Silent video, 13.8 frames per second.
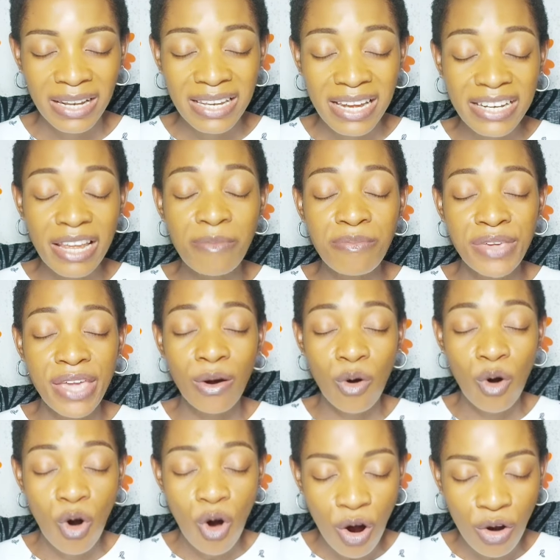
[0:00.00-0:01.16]
Let them be
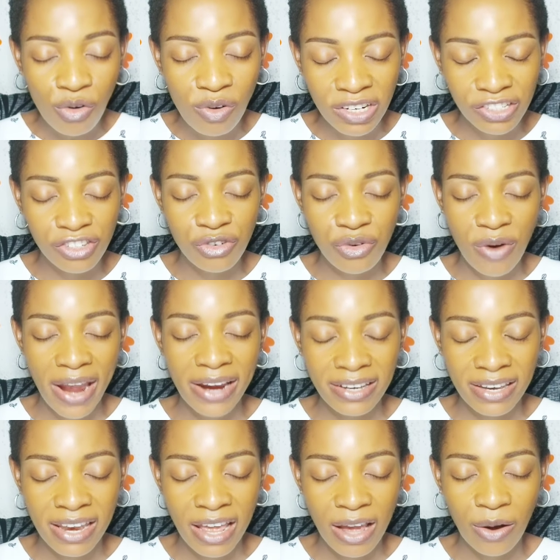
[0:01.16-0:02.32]
encouraged right
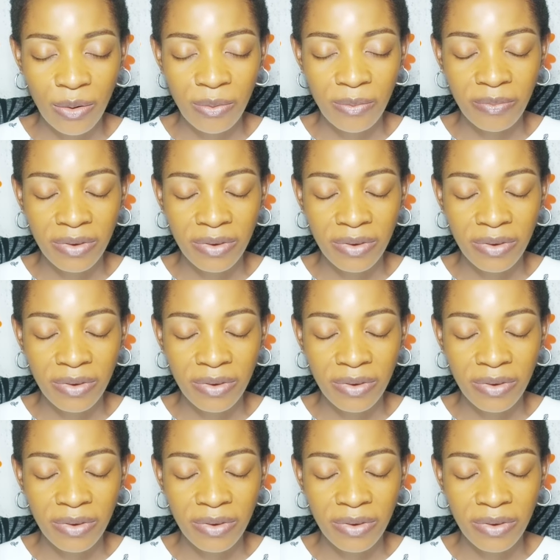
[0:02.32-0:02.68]
now.